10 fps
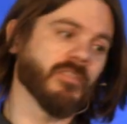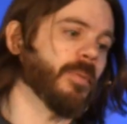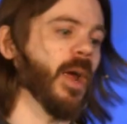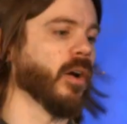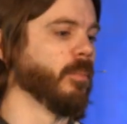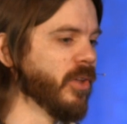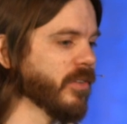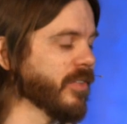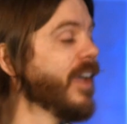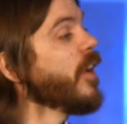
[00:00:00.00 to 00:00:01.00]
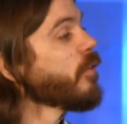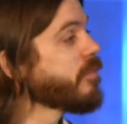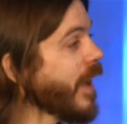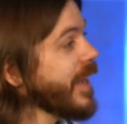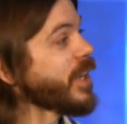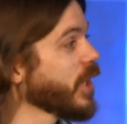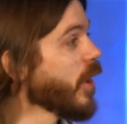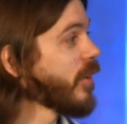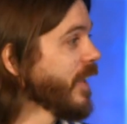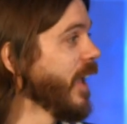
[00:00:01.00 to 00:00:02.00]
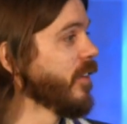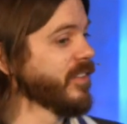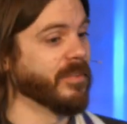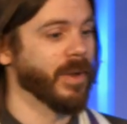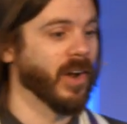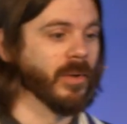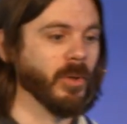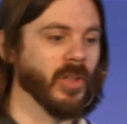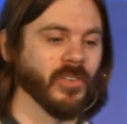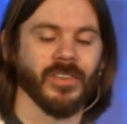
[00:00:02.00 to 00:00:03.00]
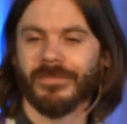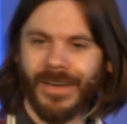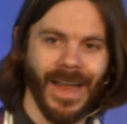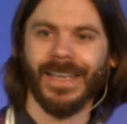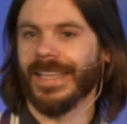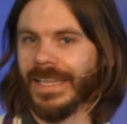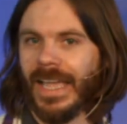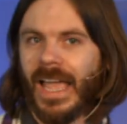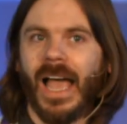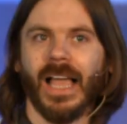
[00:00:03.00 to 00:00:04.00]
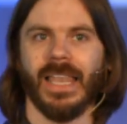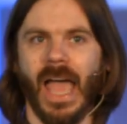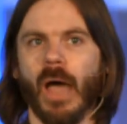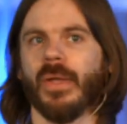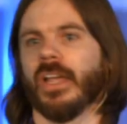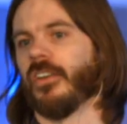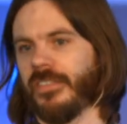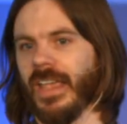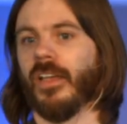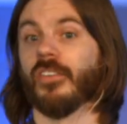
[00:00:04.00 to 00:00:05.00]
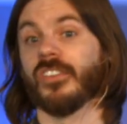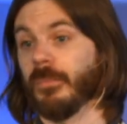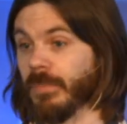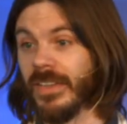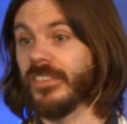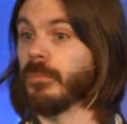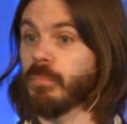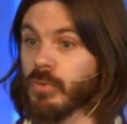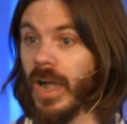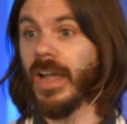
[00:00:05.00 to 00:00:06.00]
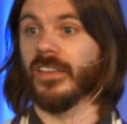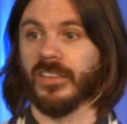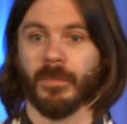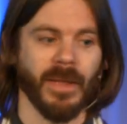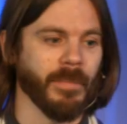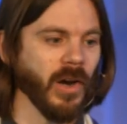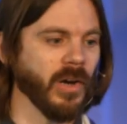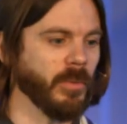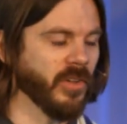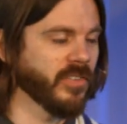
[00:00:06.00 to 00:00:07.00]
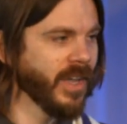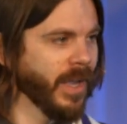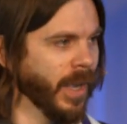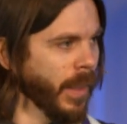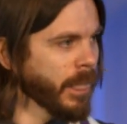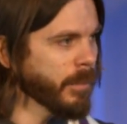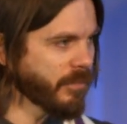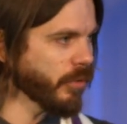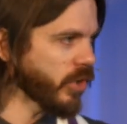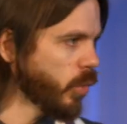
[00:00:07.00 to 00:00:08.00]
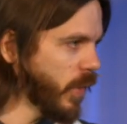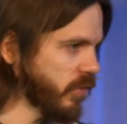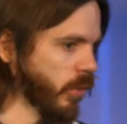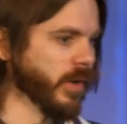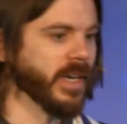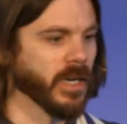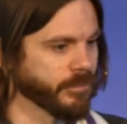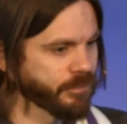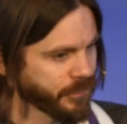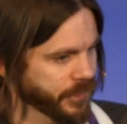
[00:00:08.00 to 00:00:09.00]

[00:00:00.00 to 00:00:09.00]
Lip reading: of parables, finding ourselves in parables, and finally allowing ourselves to be surprised by parables. But first, a quick story here.